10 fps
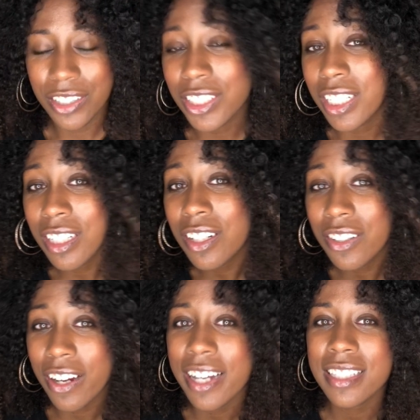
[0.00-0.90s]
You're gonna
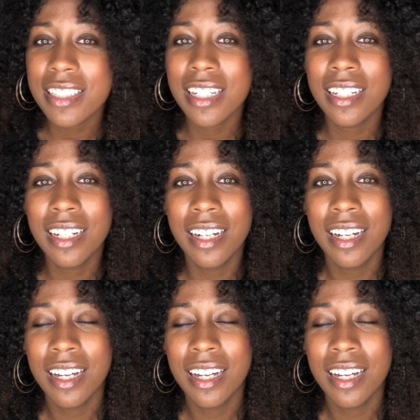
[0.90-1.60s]
go crazy.